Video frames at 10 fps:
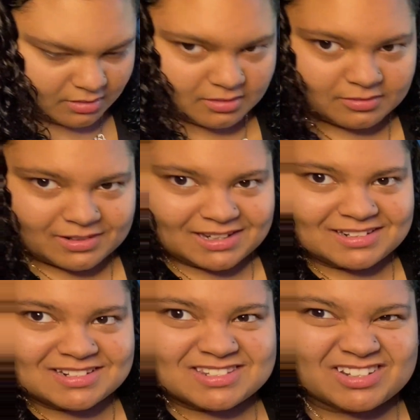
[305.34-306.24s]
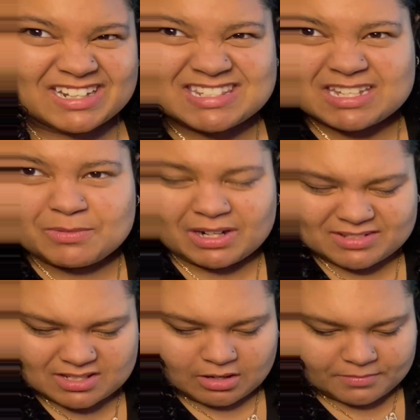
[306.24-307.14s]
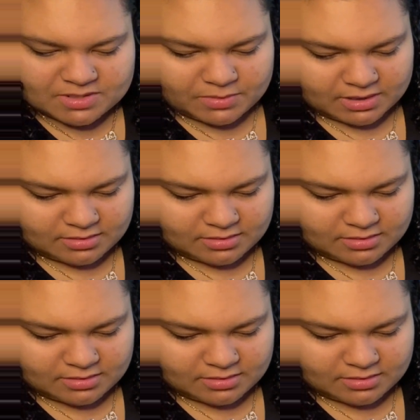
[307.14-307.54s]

Okay, so let's see what else it comes with.